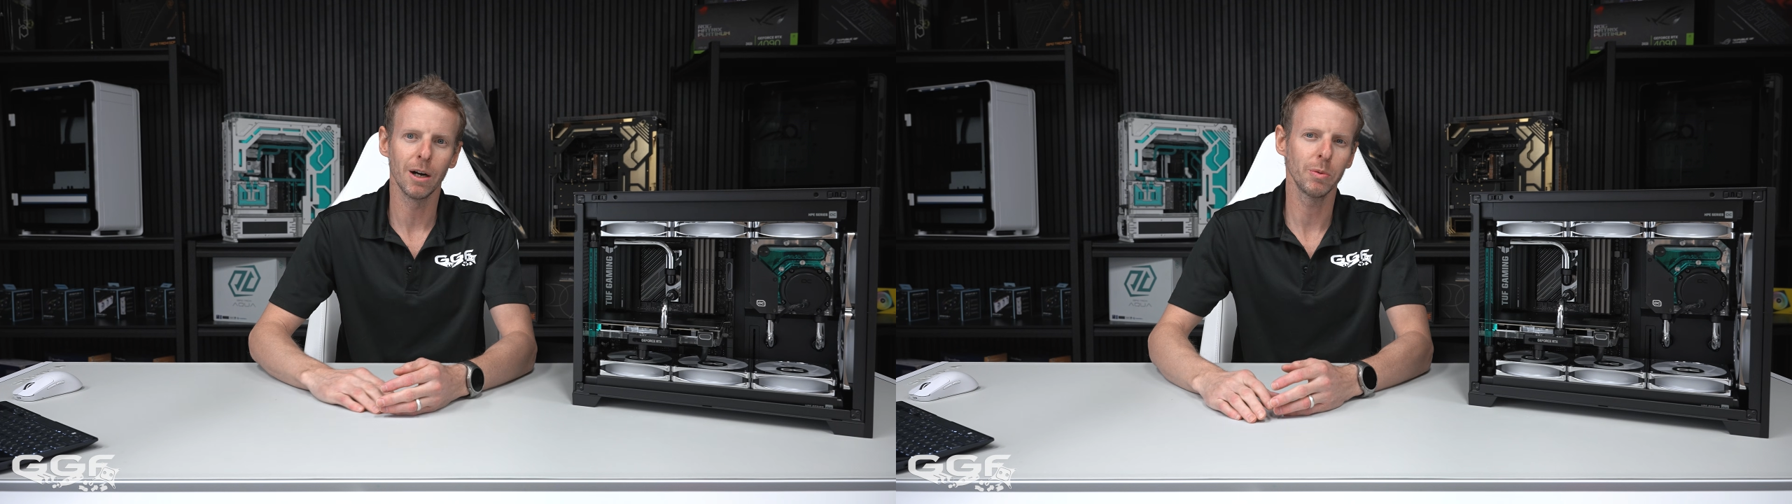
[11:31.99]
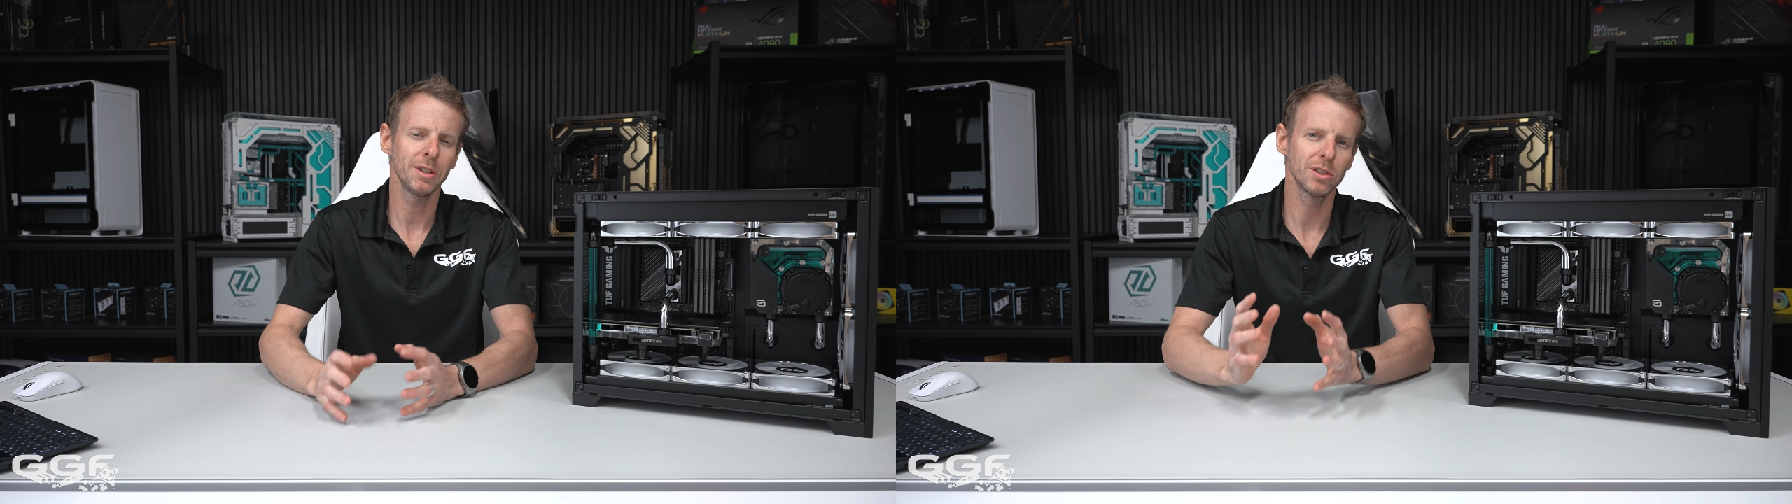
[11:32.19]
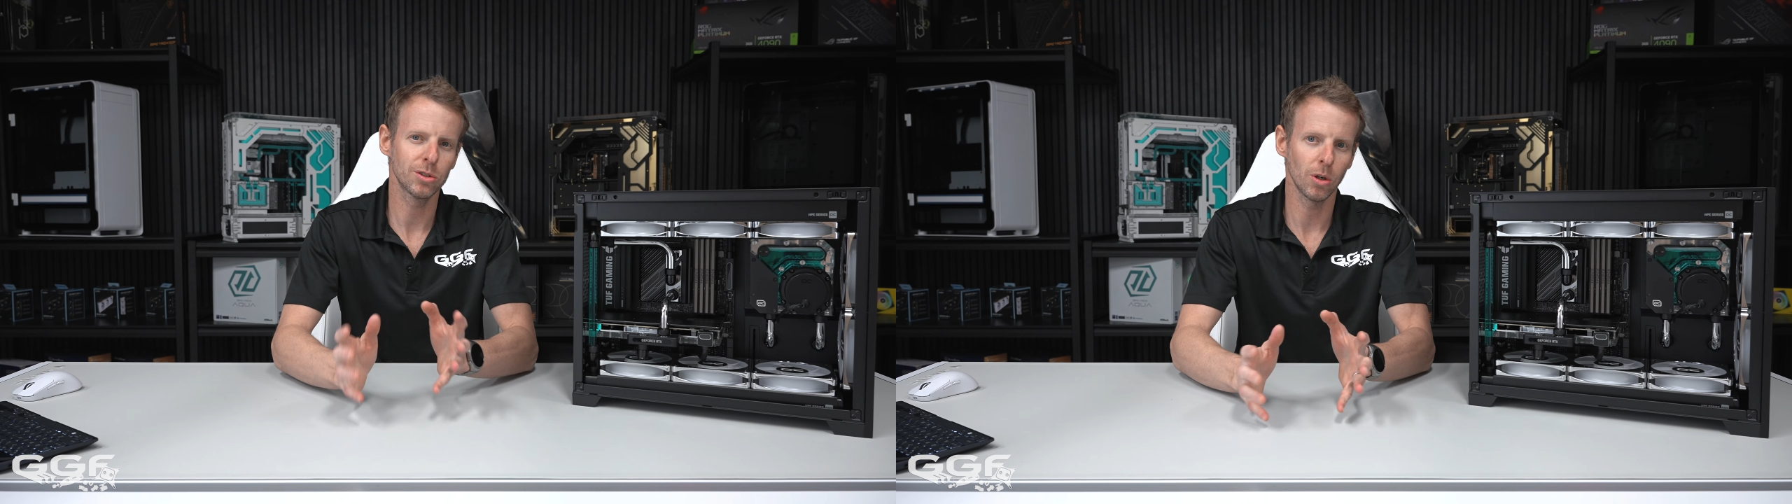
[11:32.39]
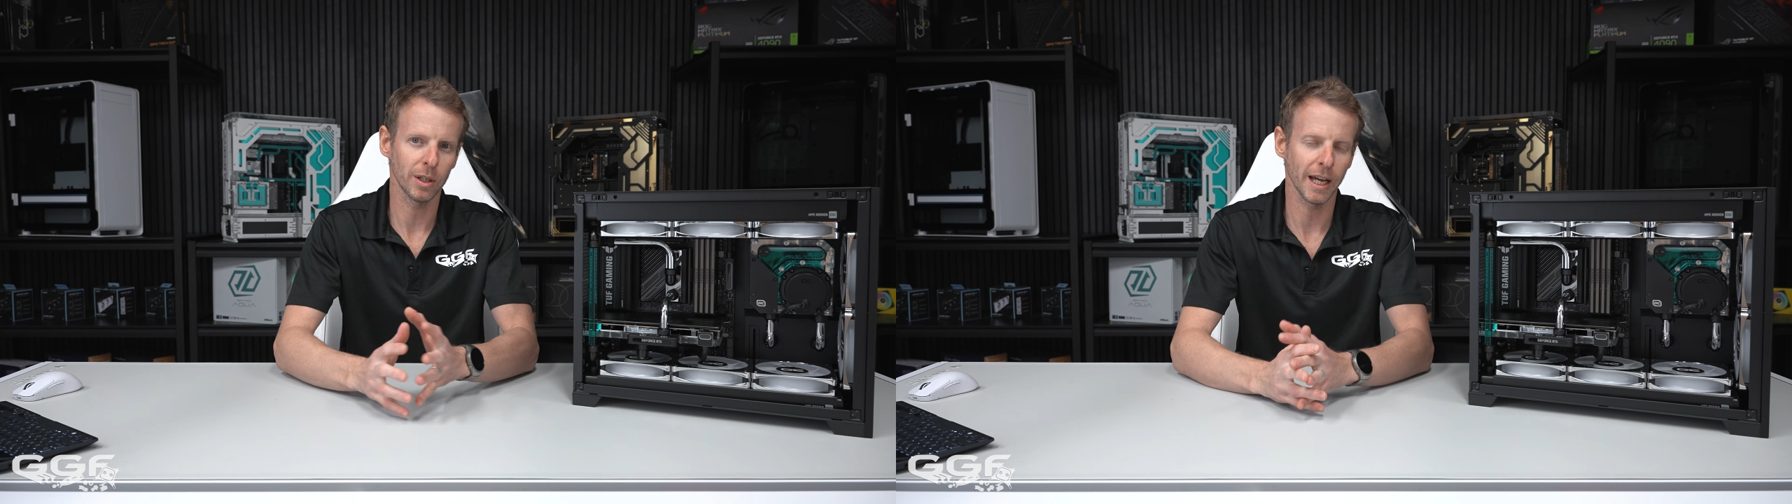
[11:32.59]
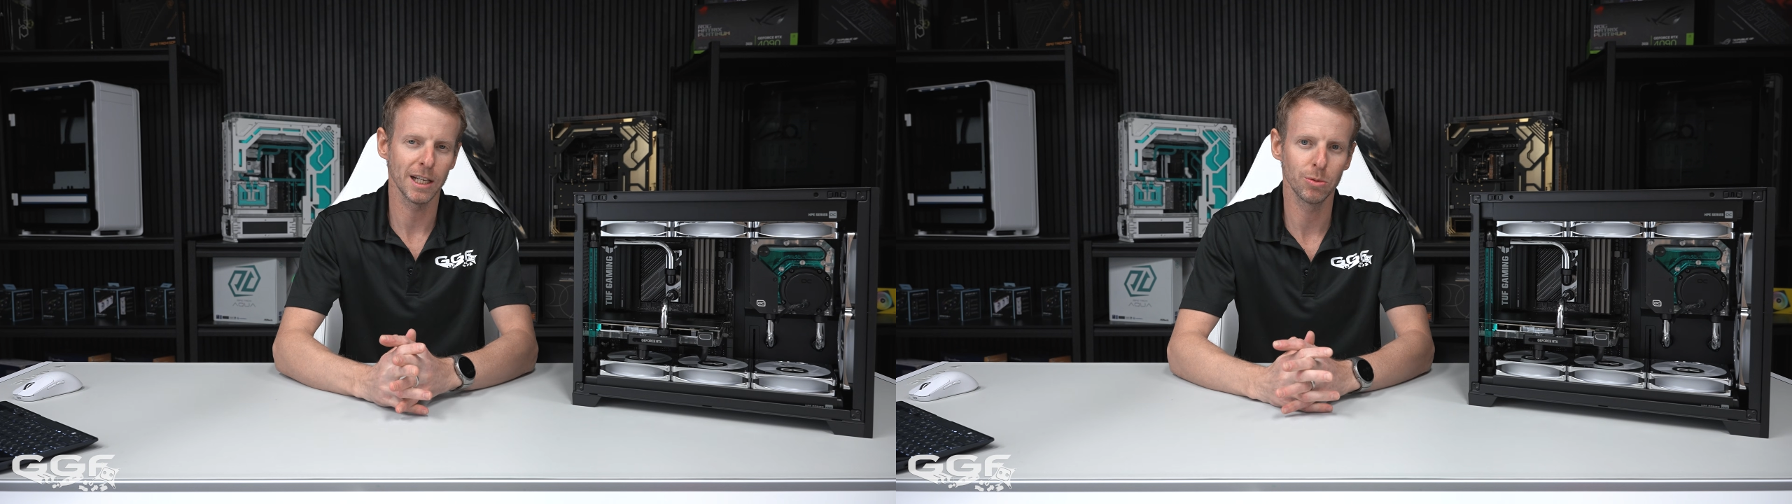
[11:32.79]
with the
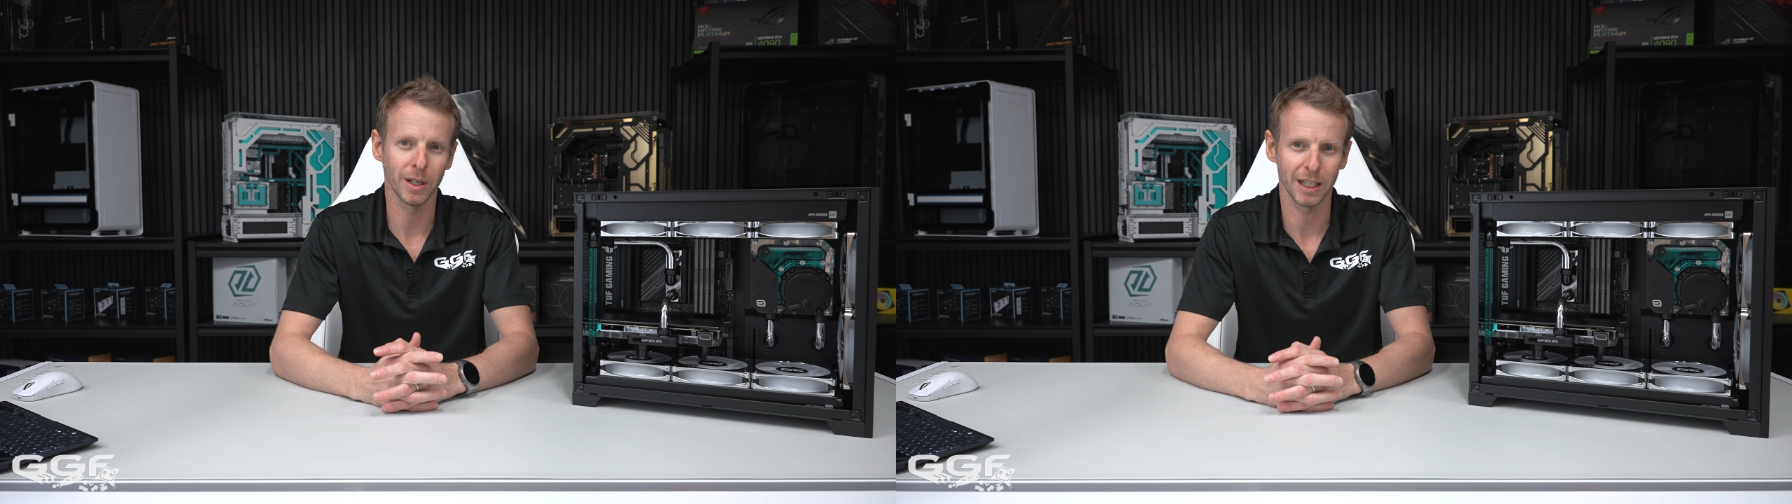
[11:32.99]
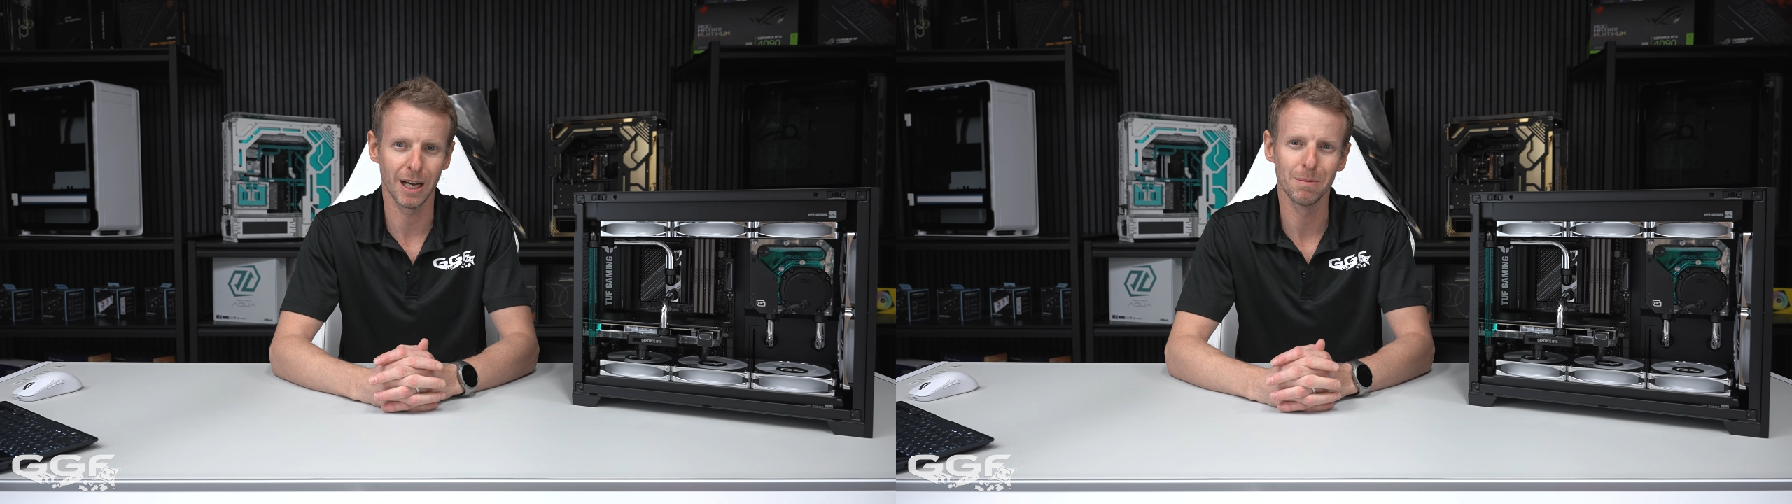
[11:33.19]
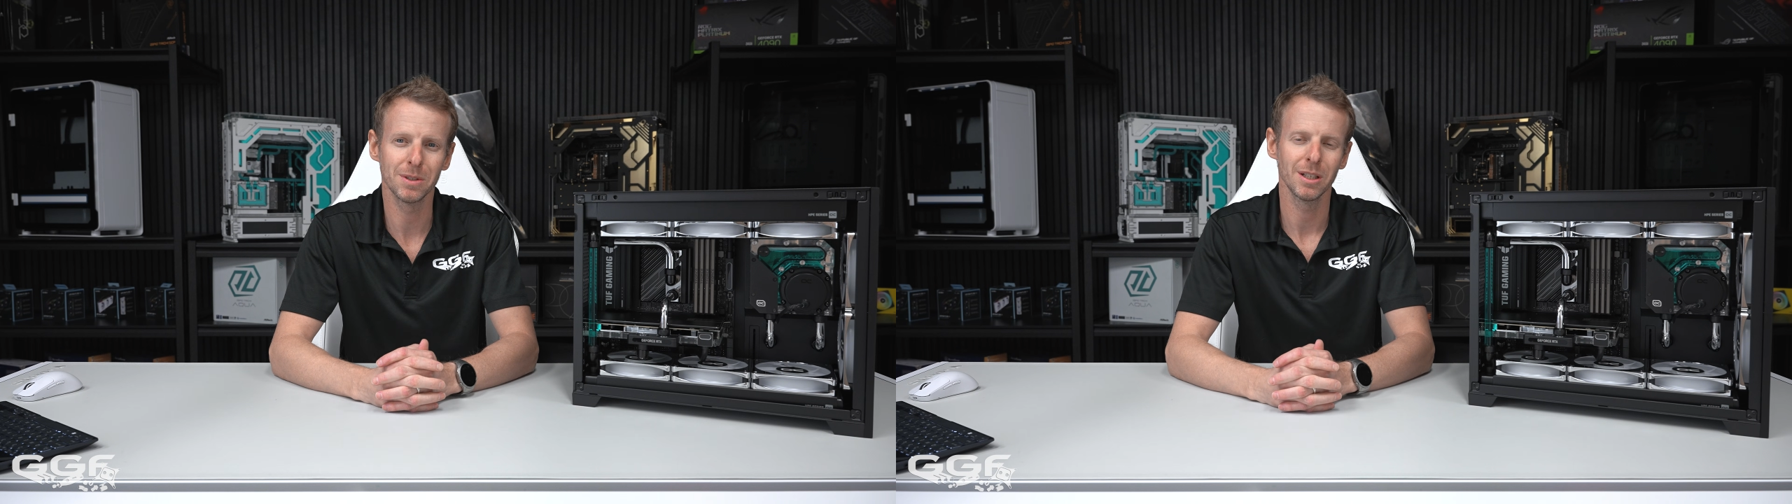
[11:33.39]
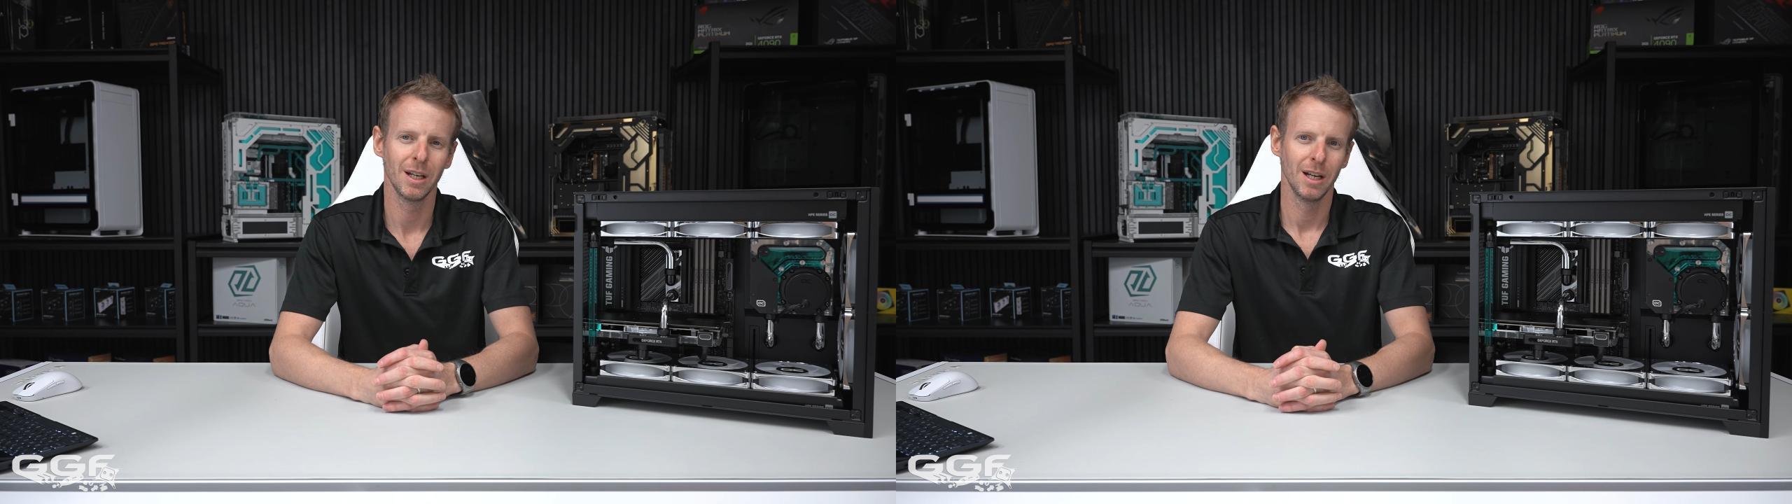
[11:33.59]
stock case when it comes,